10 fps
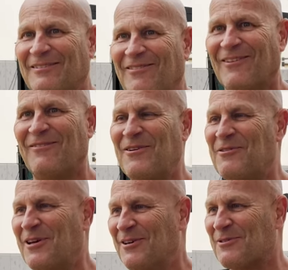for a few
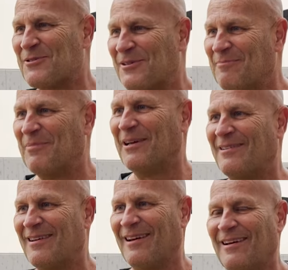years.
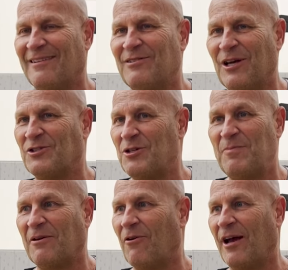But, yeah, she's
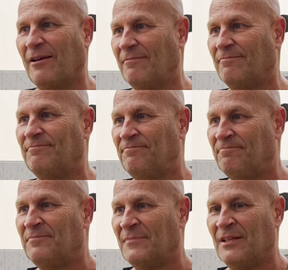been great.
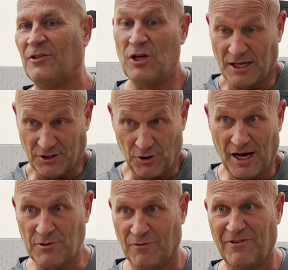As you
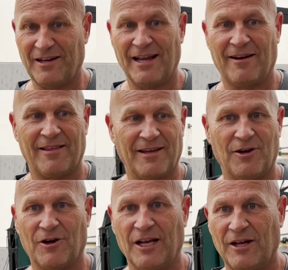guys will find out, I think
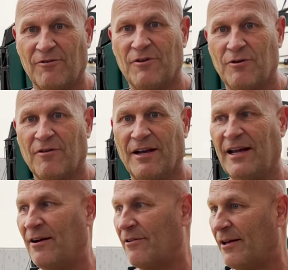you're going to interview her right
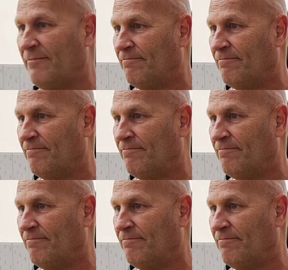now, right?